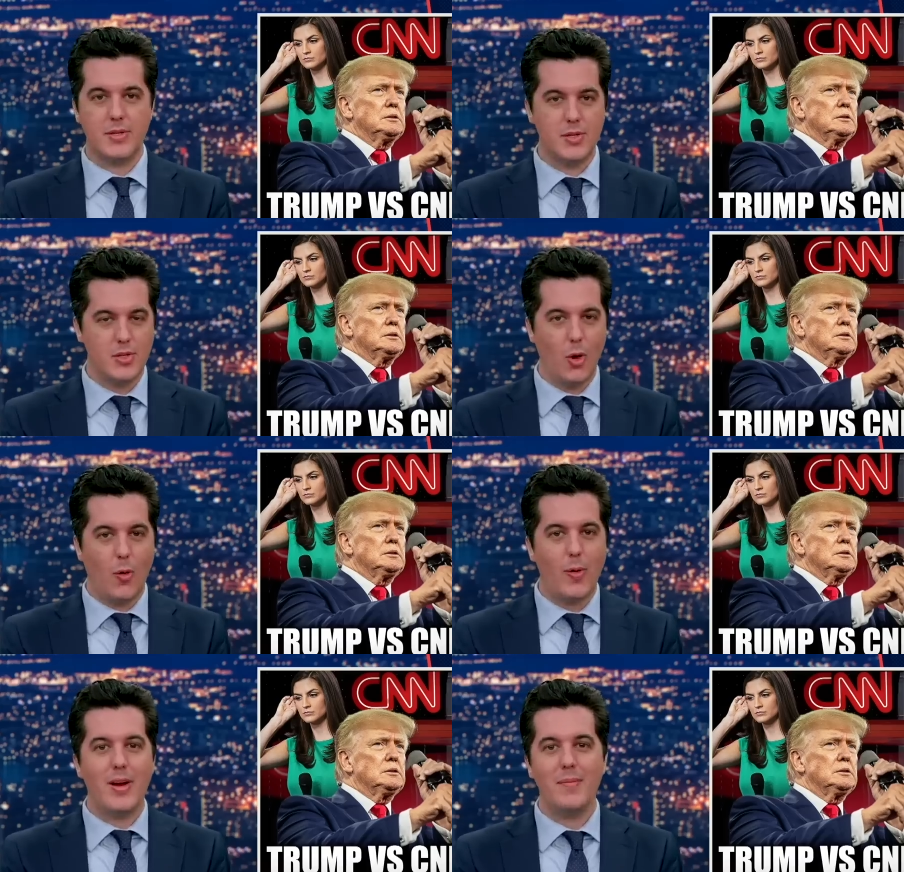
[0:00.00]

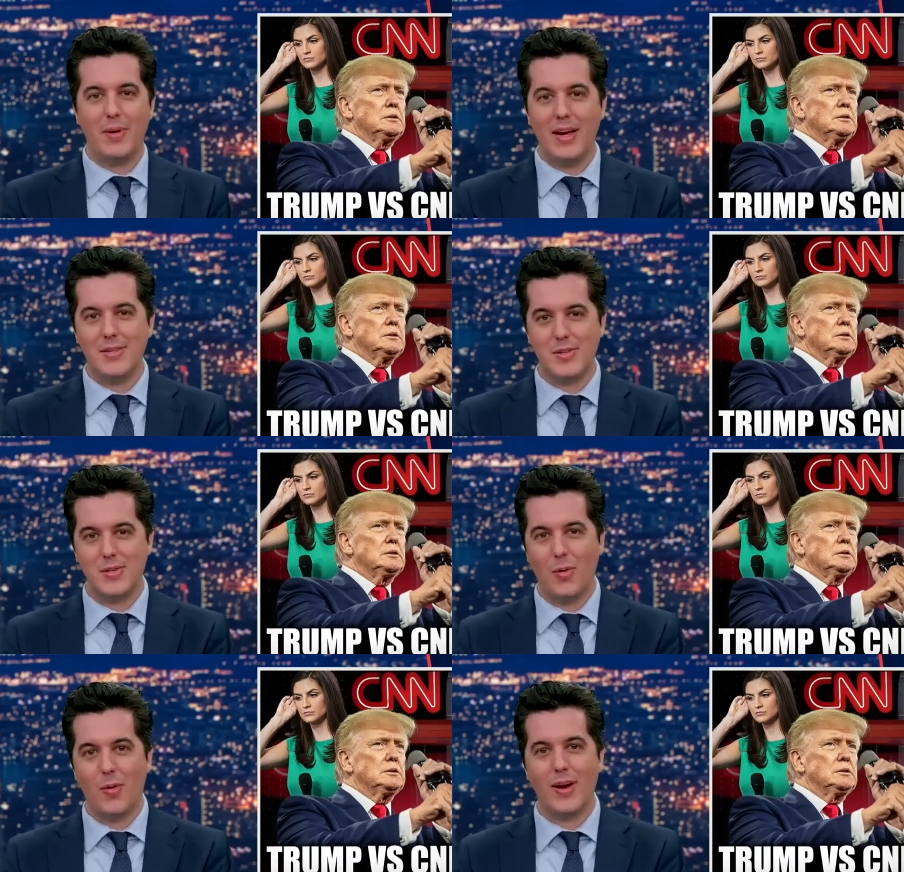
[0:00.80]
Speaker 1: story by
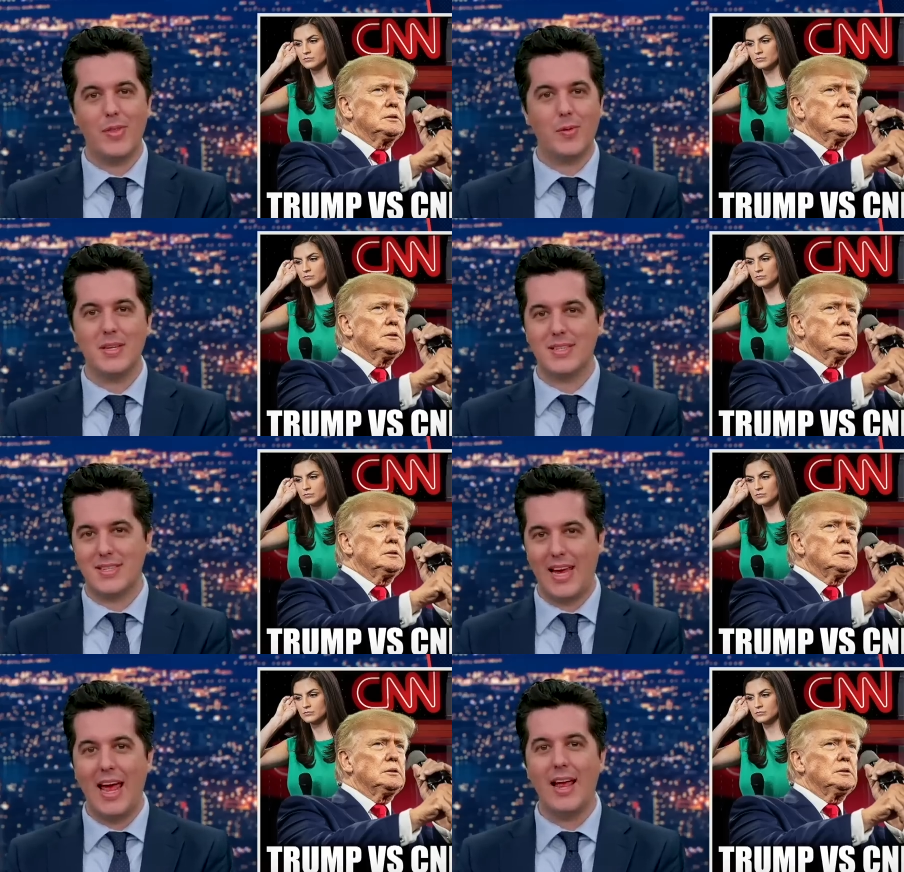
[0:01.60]
story through the
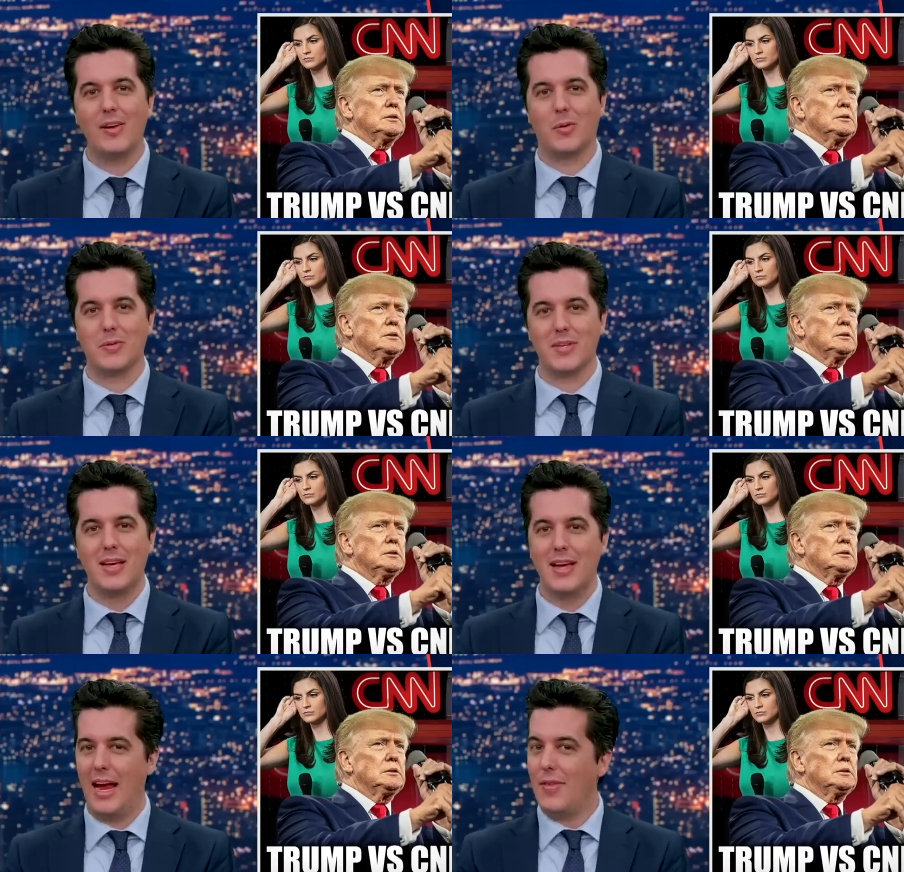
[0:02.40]
scandals
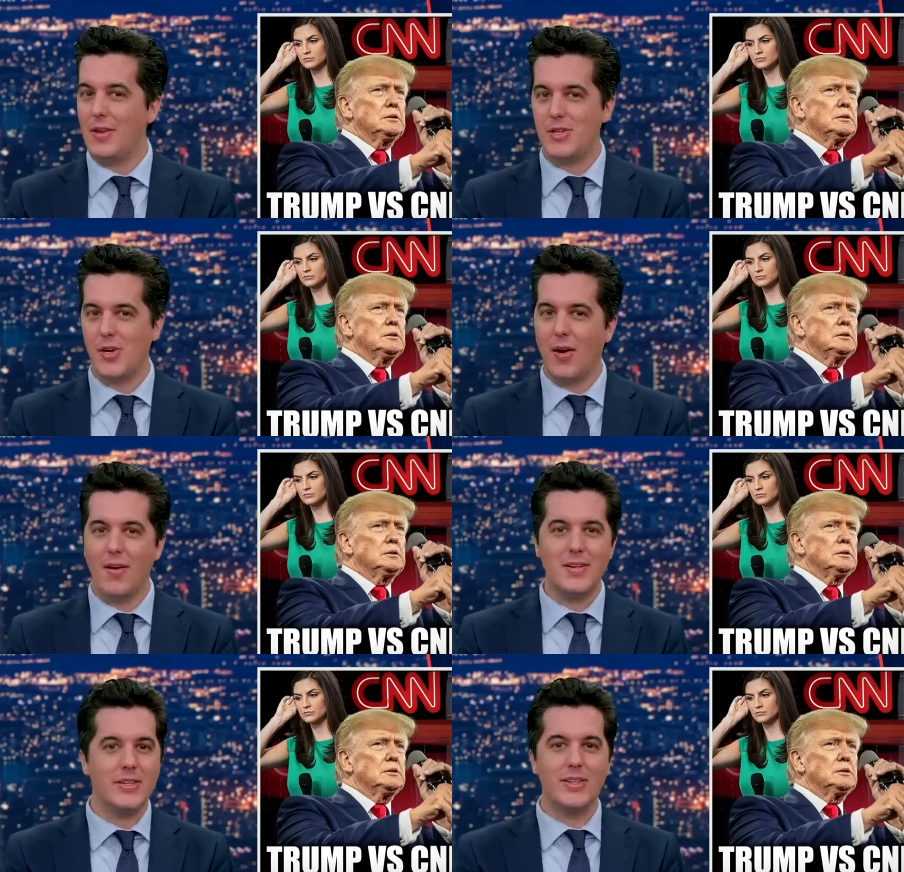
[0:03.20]
and the
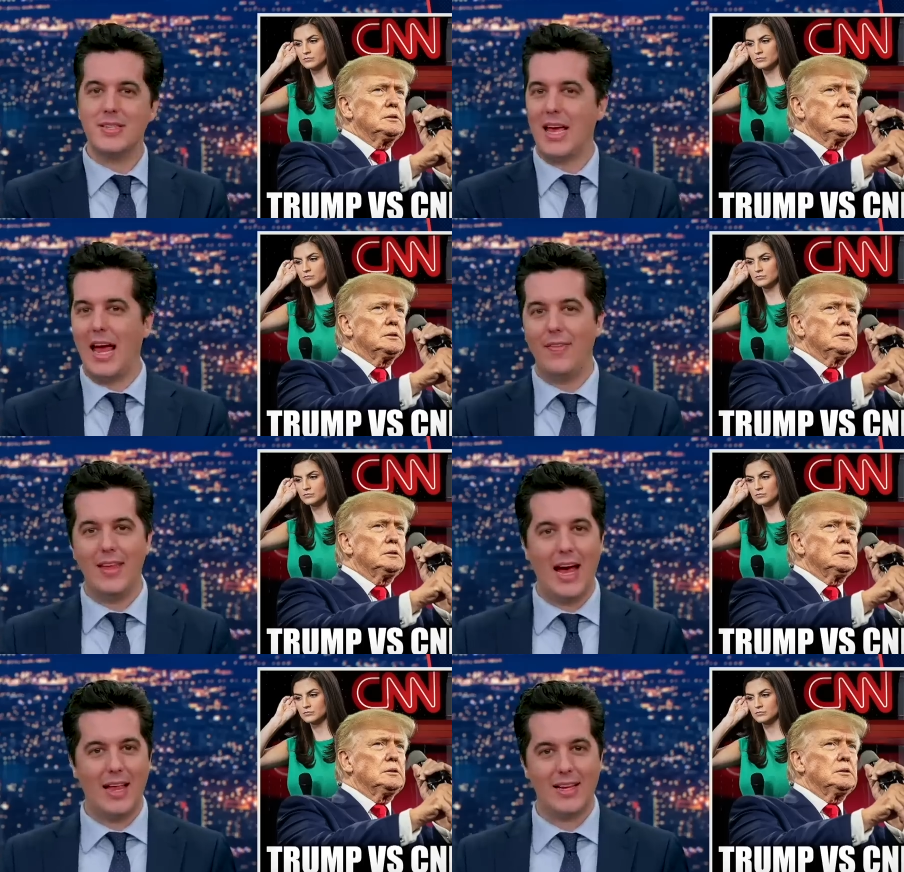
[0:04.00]
charges and
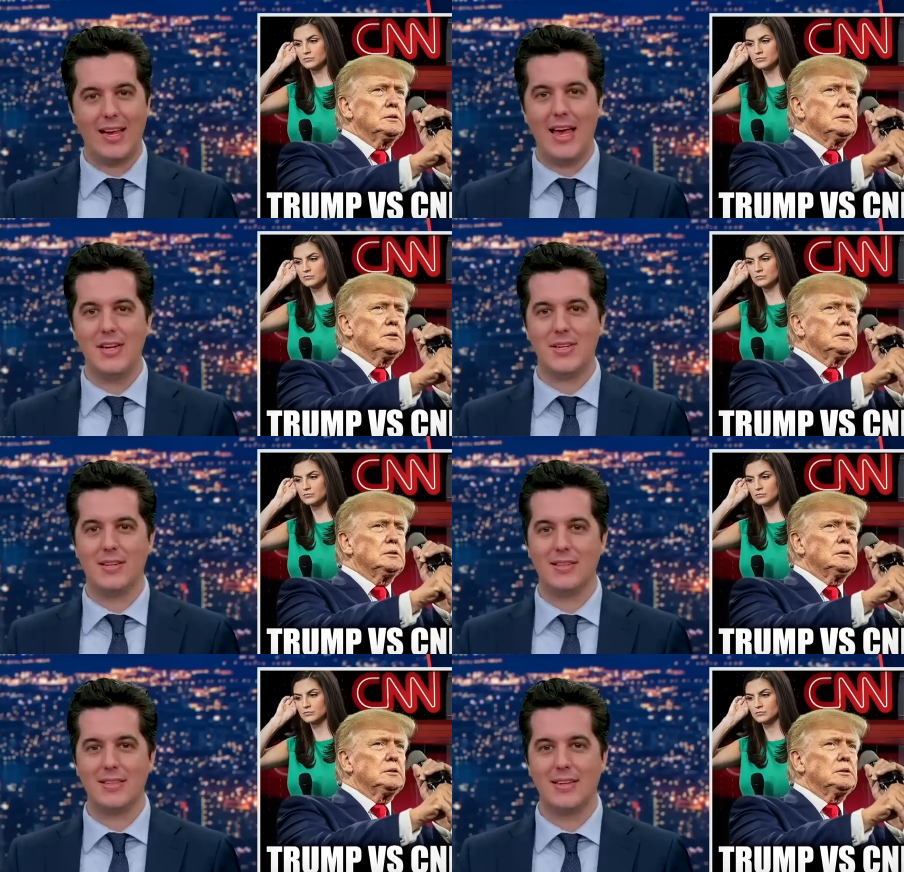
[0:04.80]
the
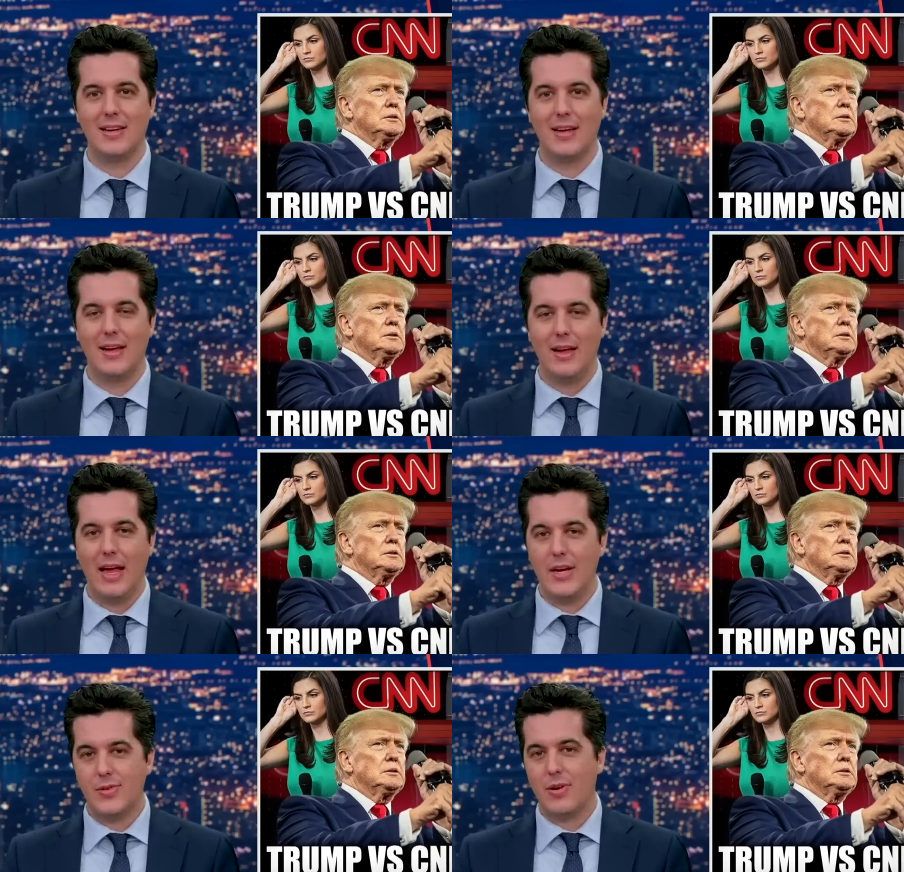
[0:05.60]
allegations.
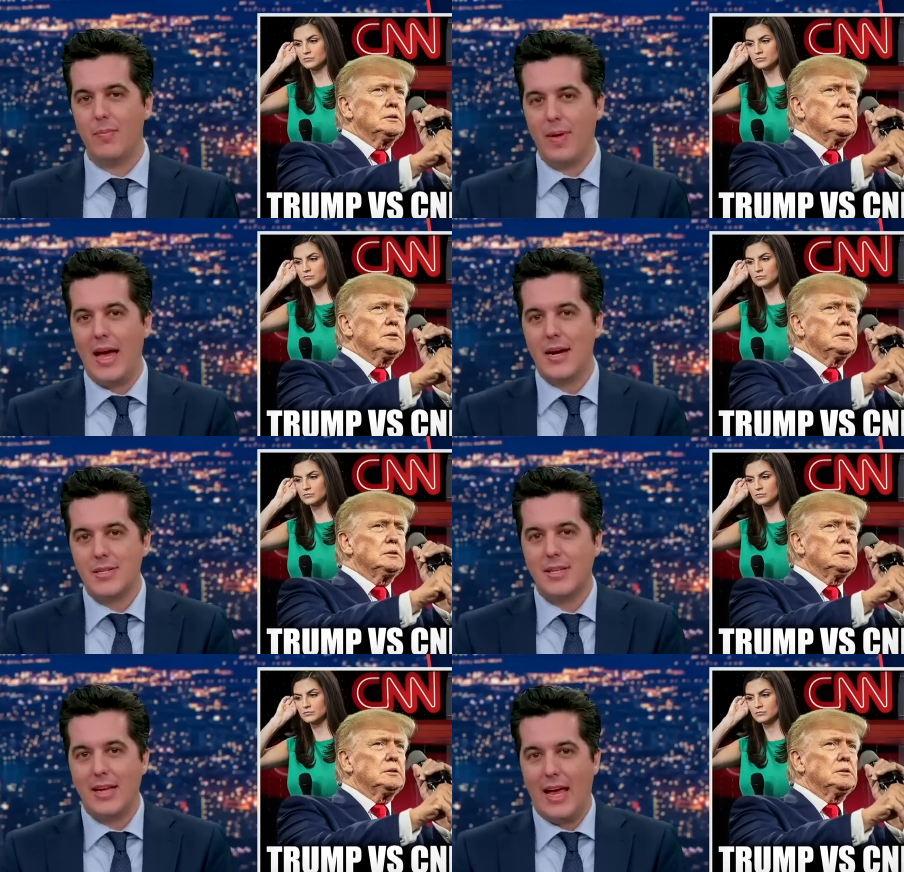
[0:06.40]
And Trump
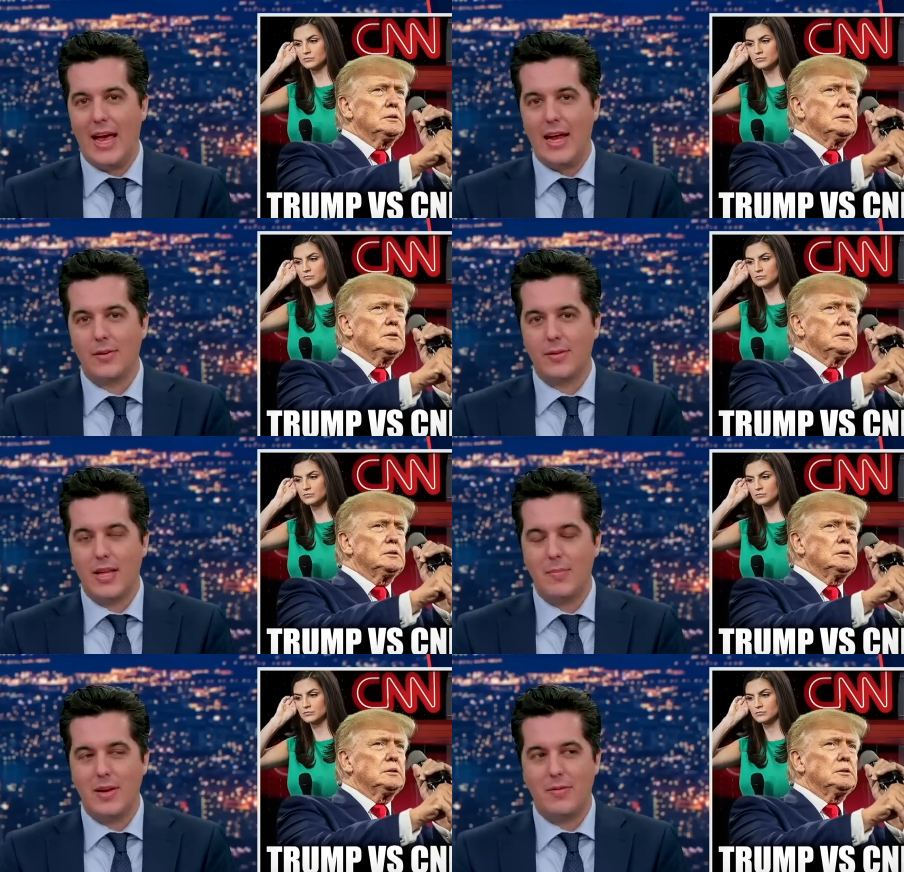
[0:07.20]
actually handled
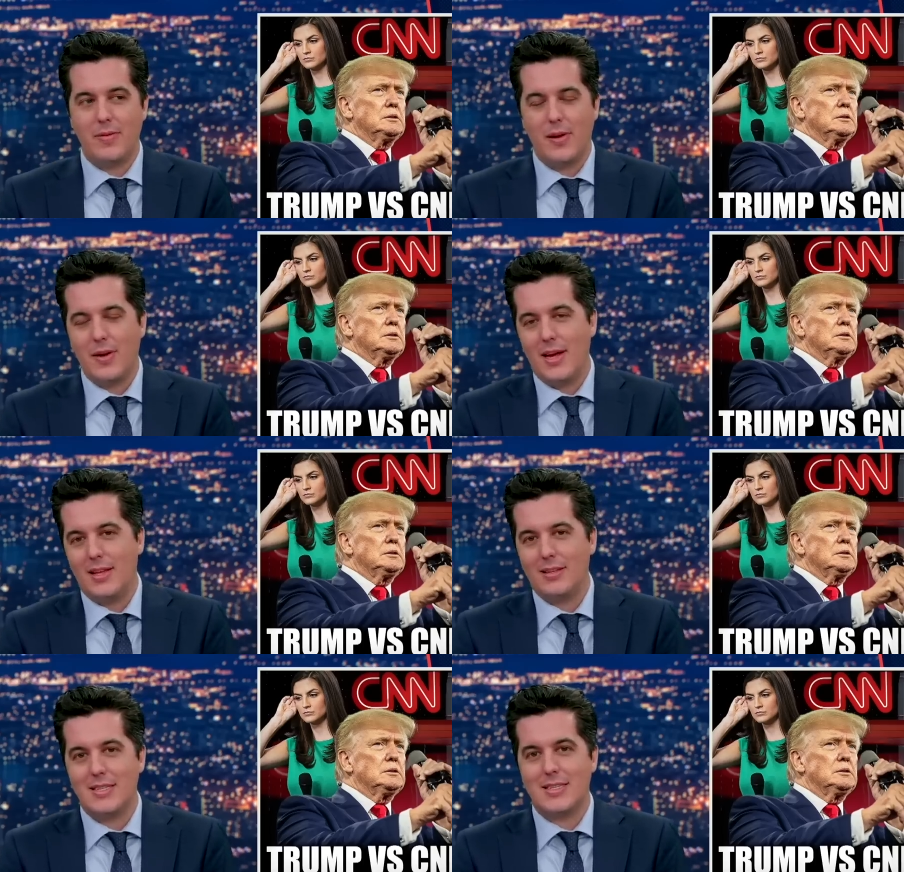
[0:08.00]
them in a very,
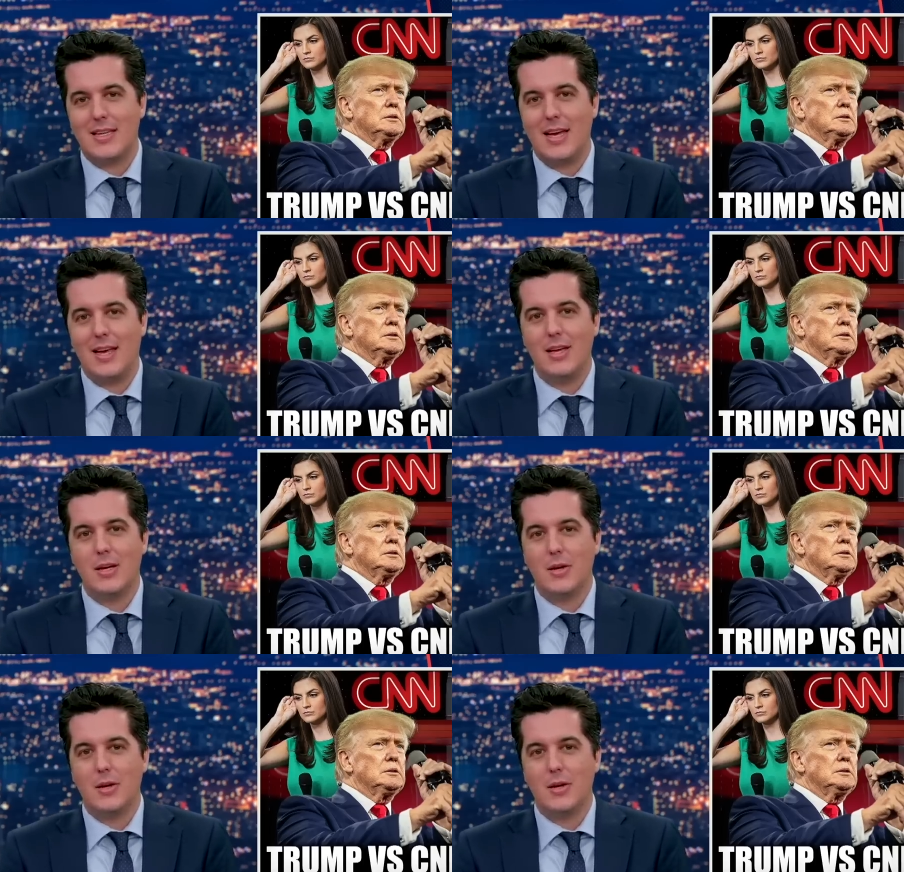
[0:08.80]
let's say,